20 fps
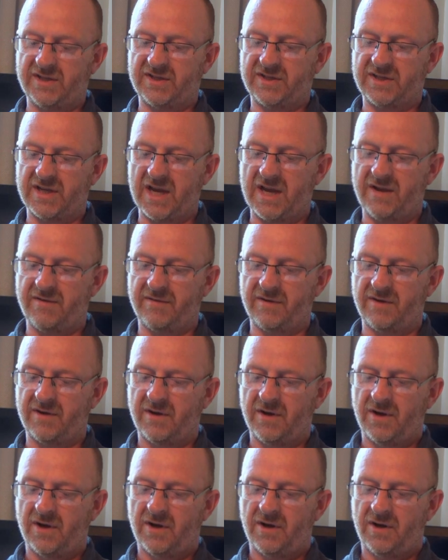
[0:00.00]

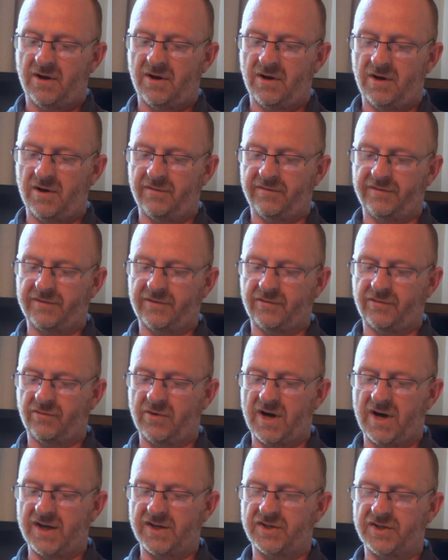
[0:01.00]
savour of
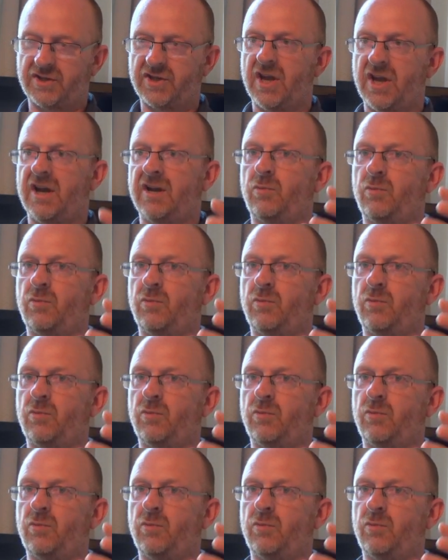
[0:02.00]
Christ.